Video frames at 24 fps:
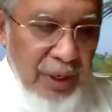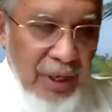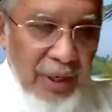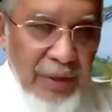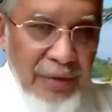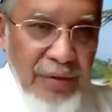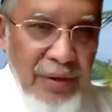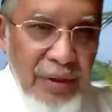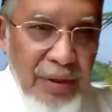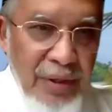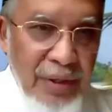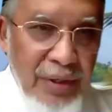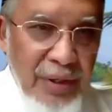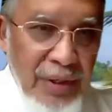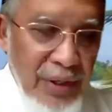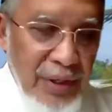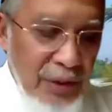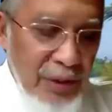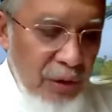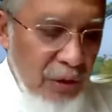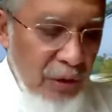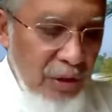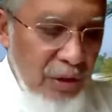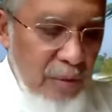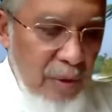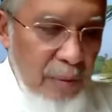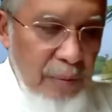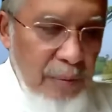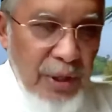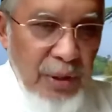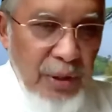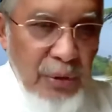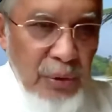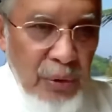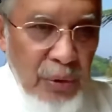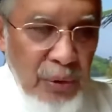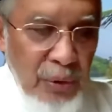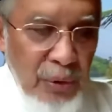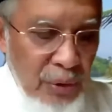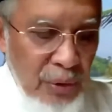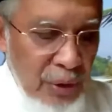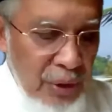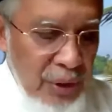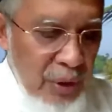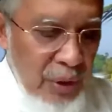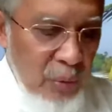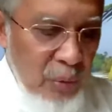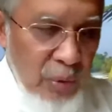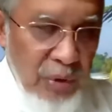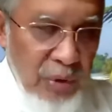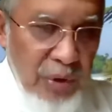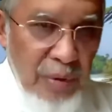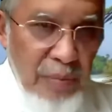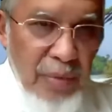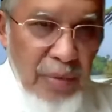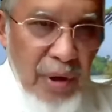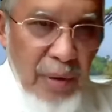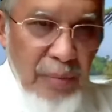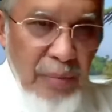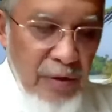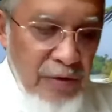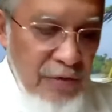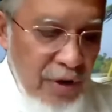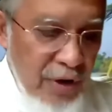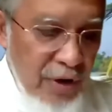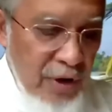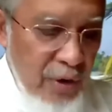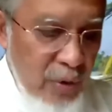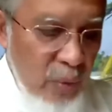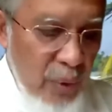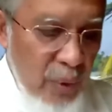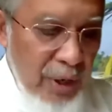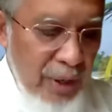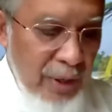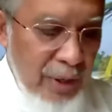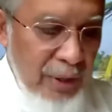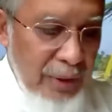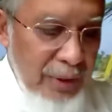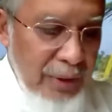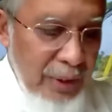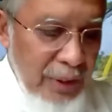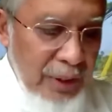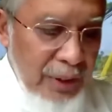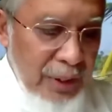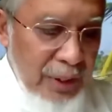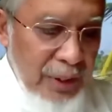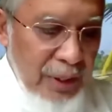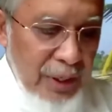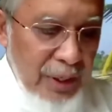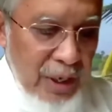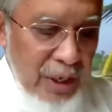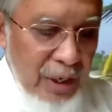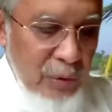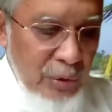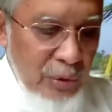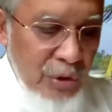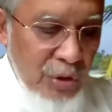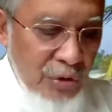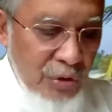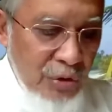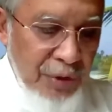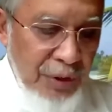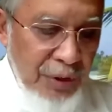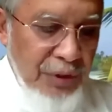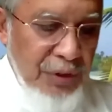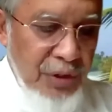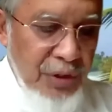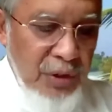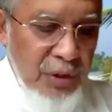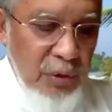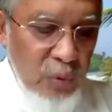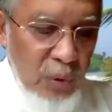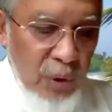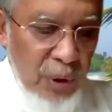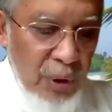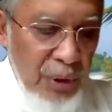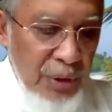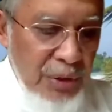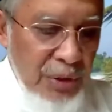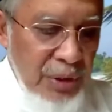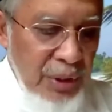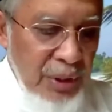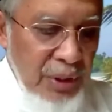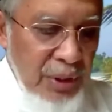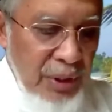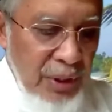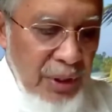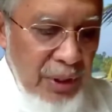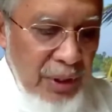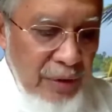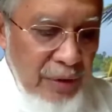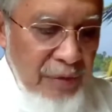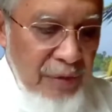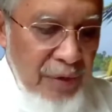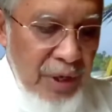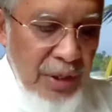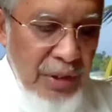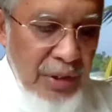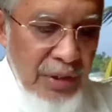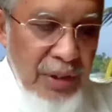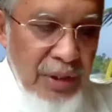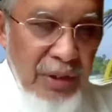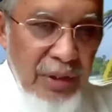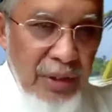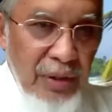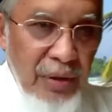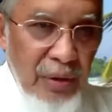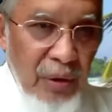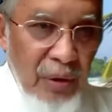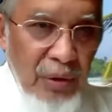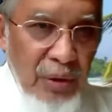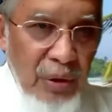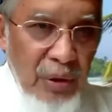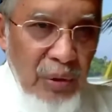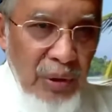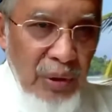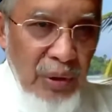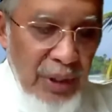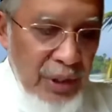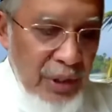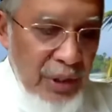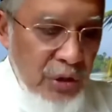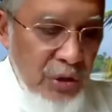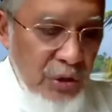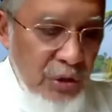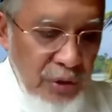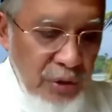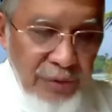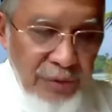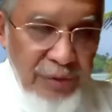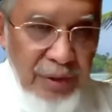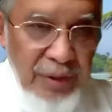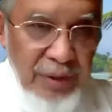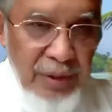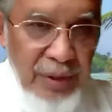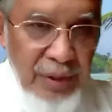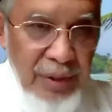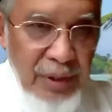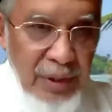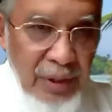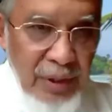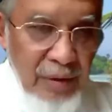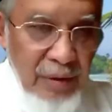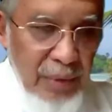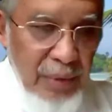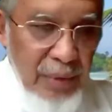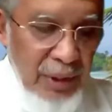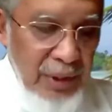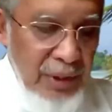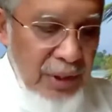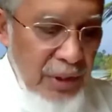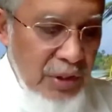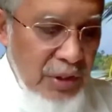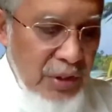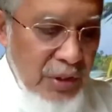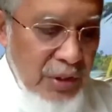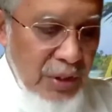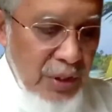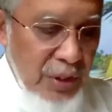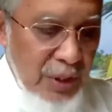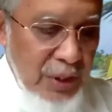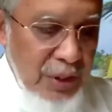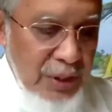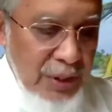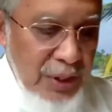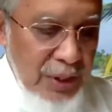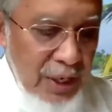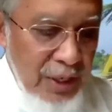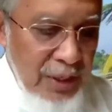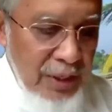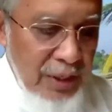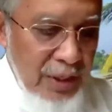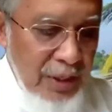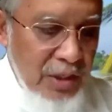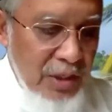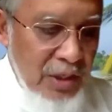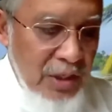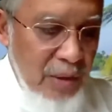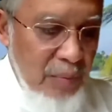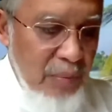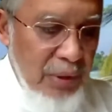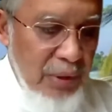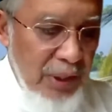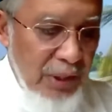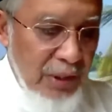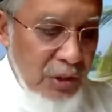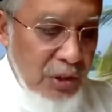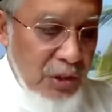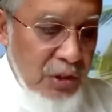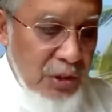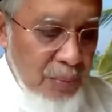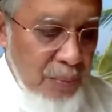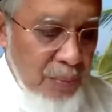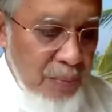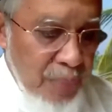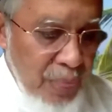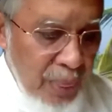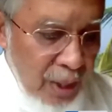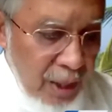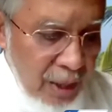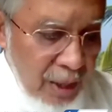I think Dr. Muhammad Nur will remember very well how strict he was in raising not only his children, but his younger siblings.